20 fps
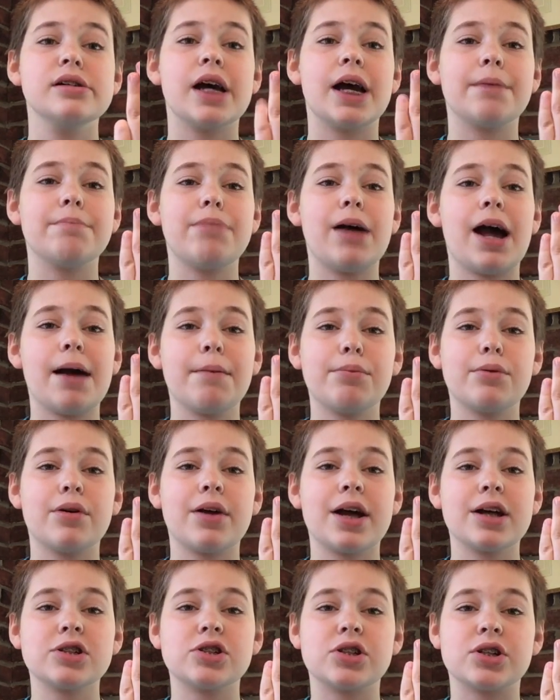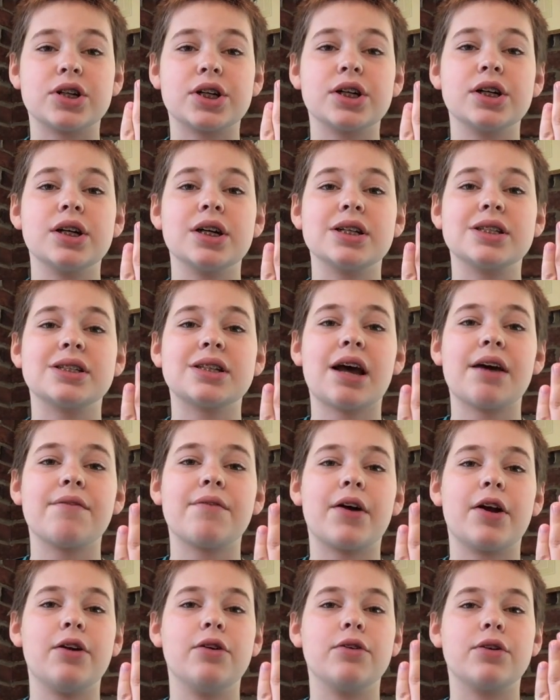and Paparacha, a
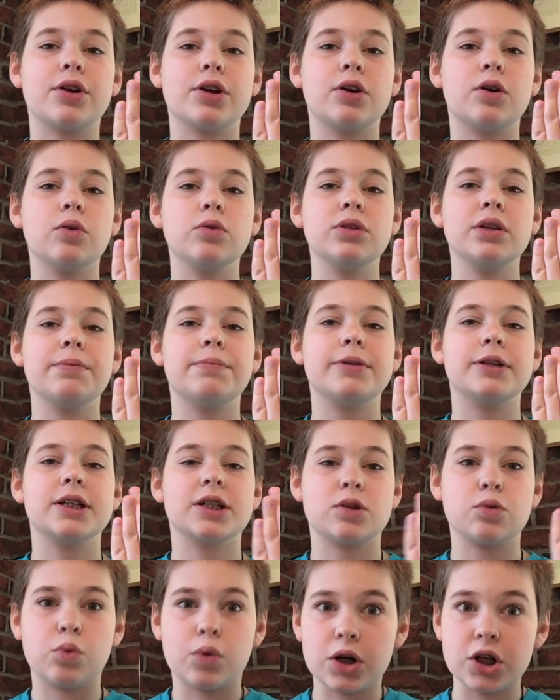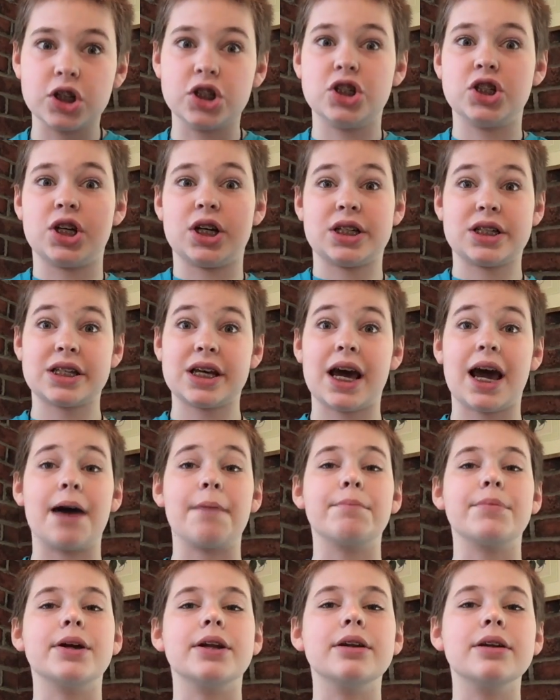sapphire who can only predict what just
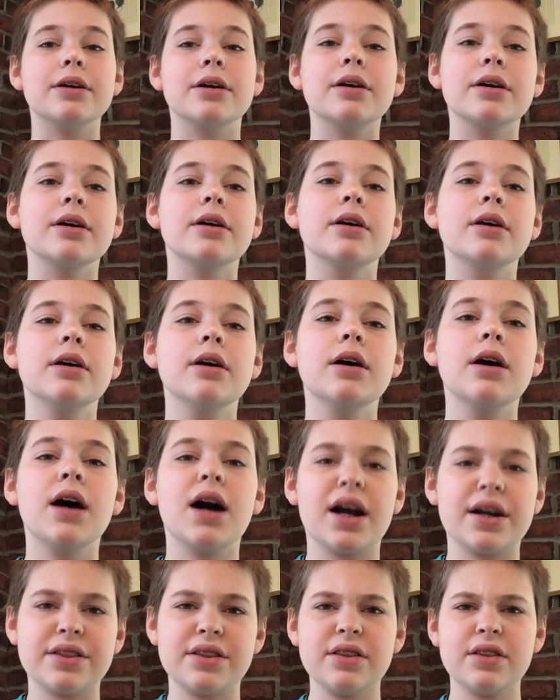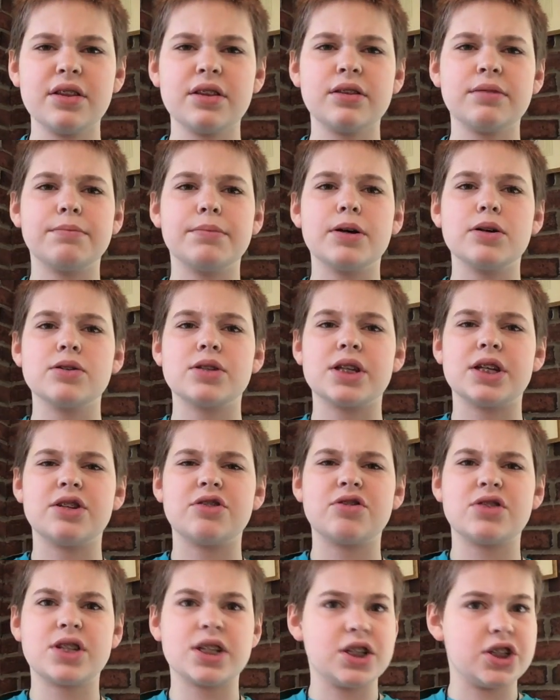happened. I think that the most
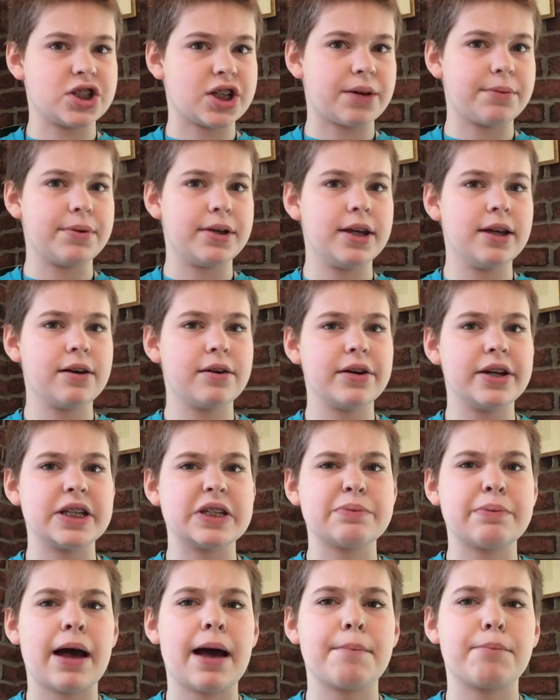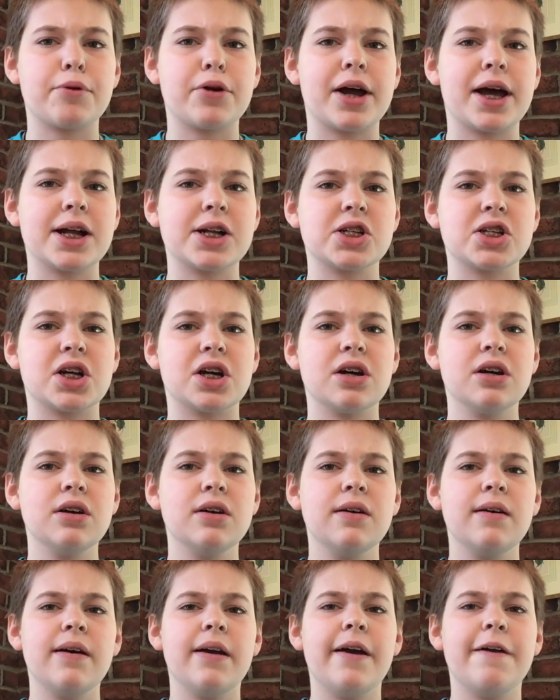interesting gem here is Paparacha.
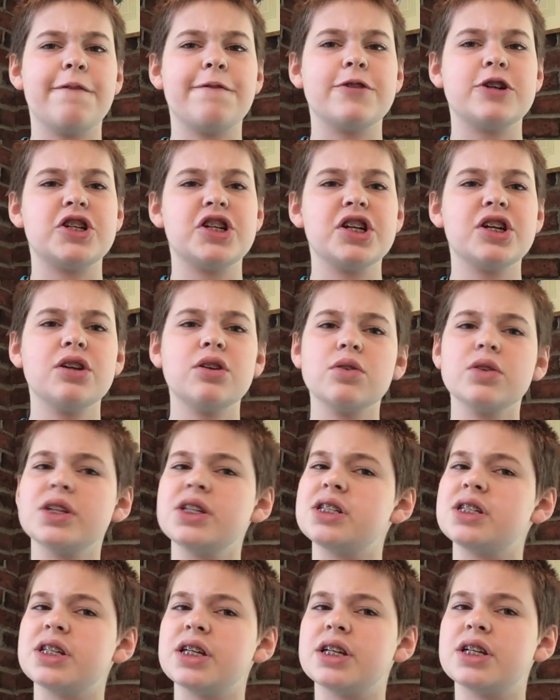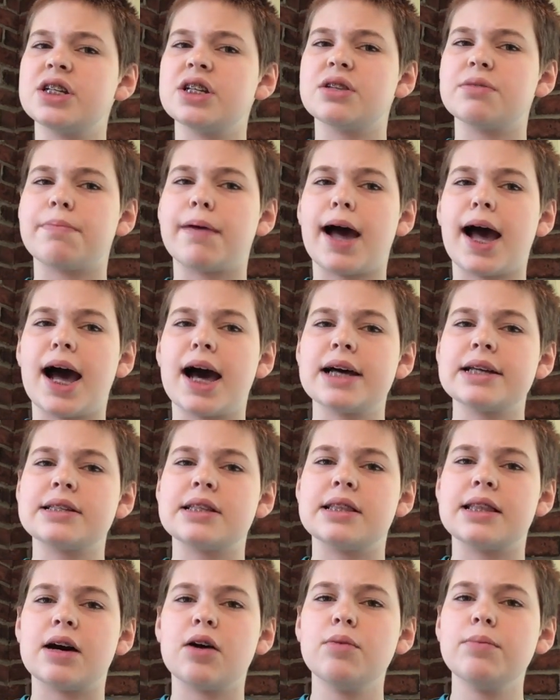If she can only see into the past,
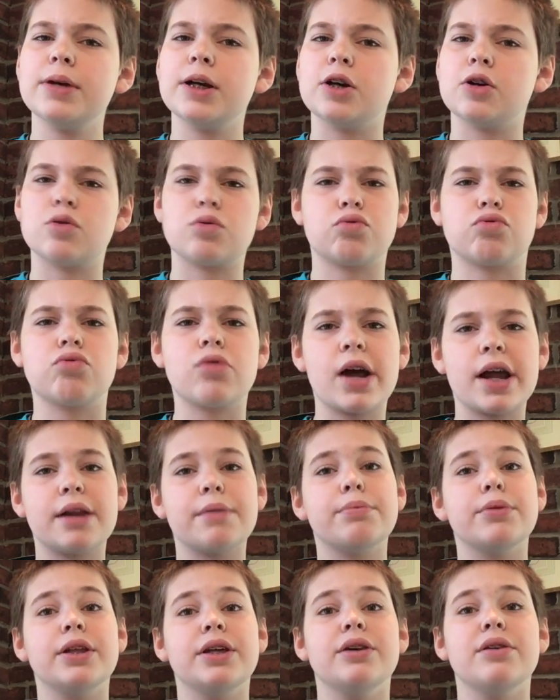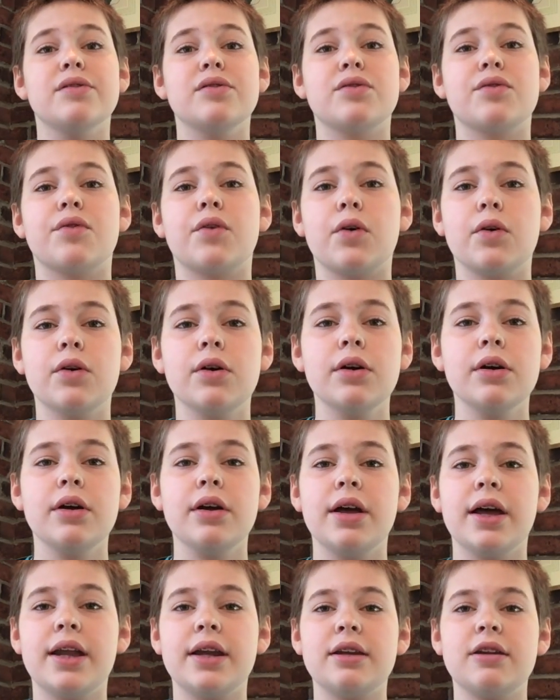then that would be incredibly useful.
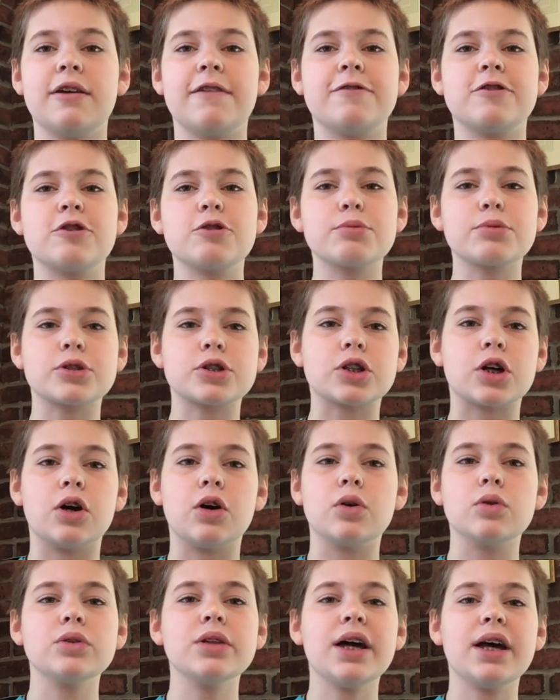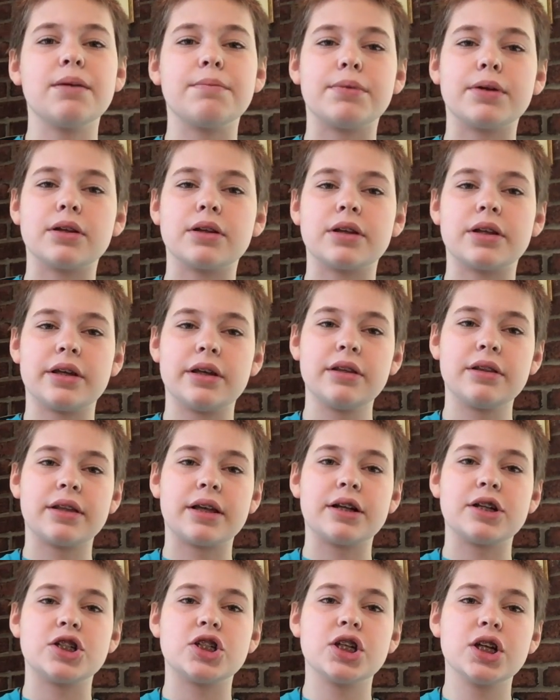And if she were to hone that ability,
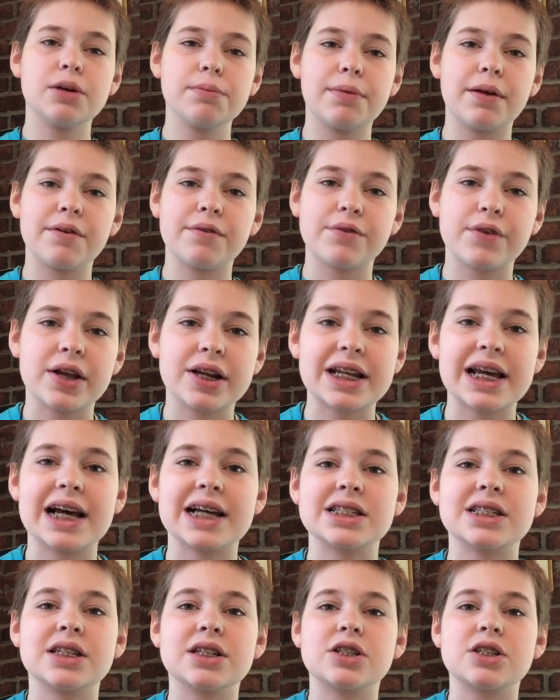then she could be a fantastic